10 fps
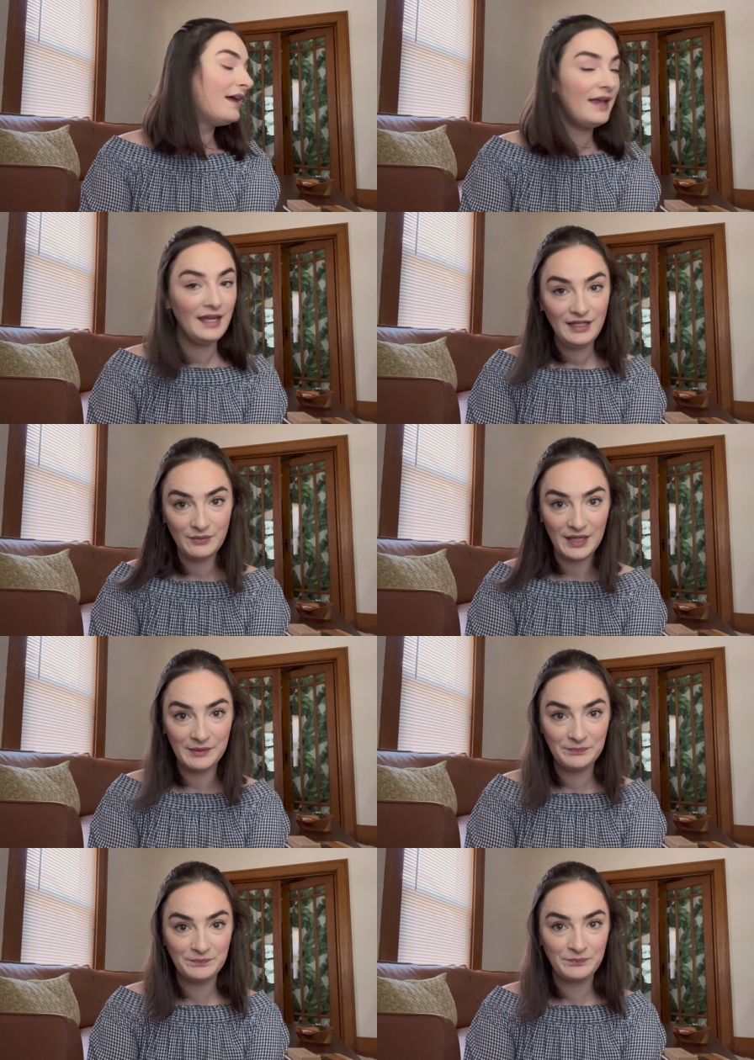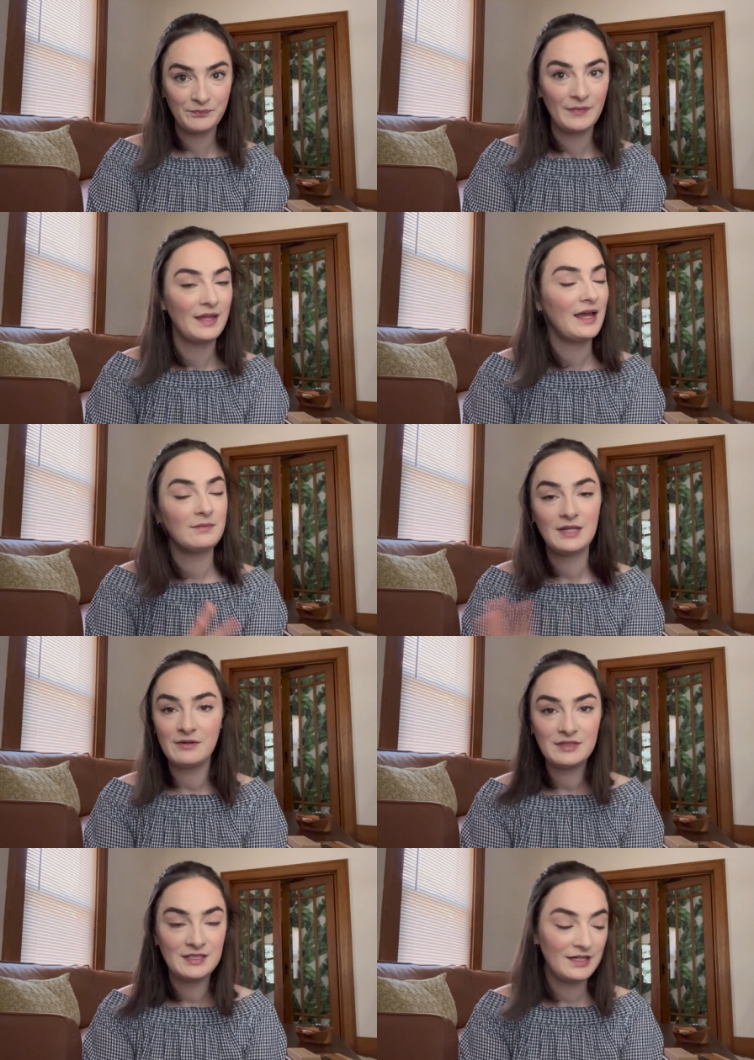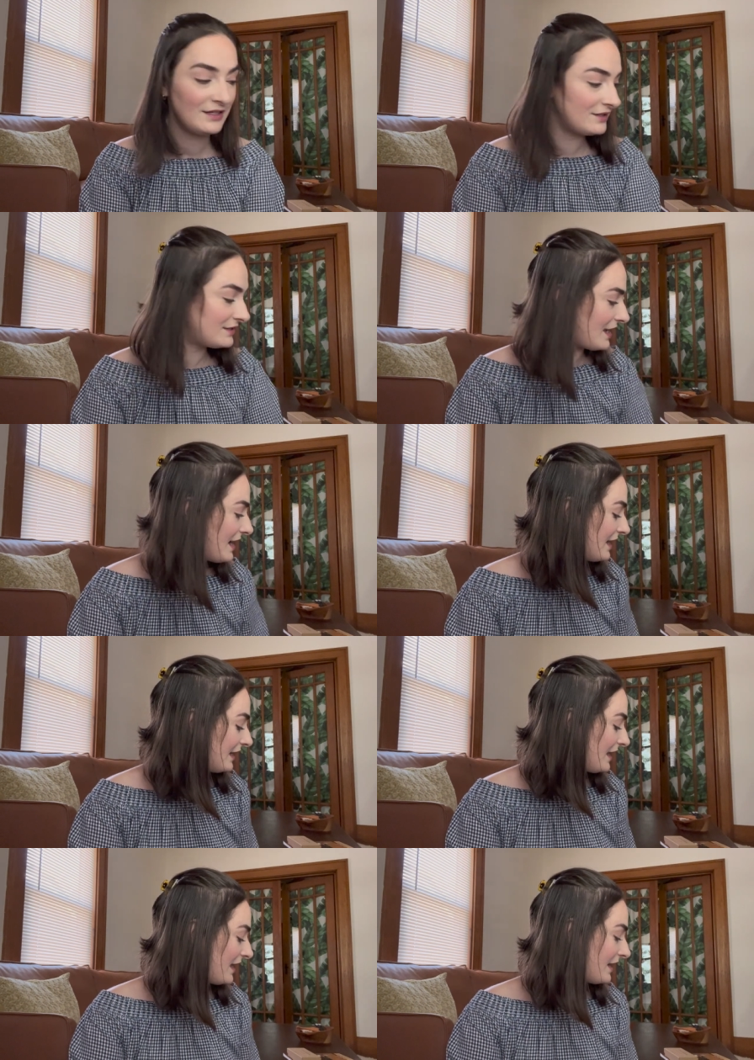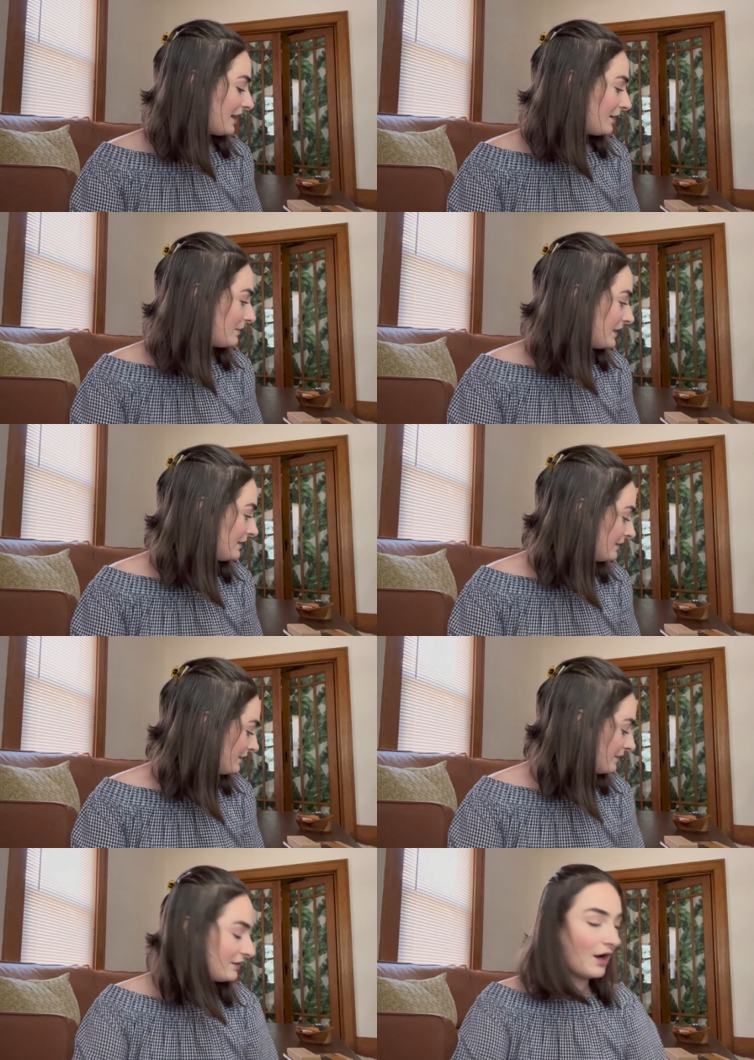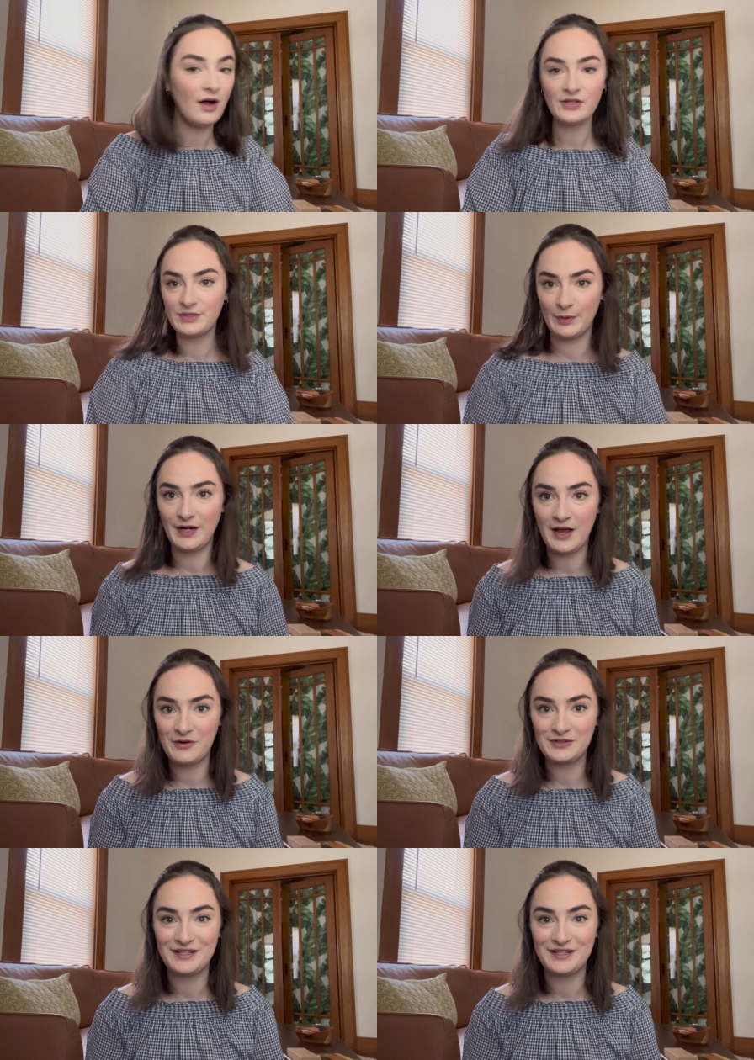Anyway, I'm downstairs. I am all spread out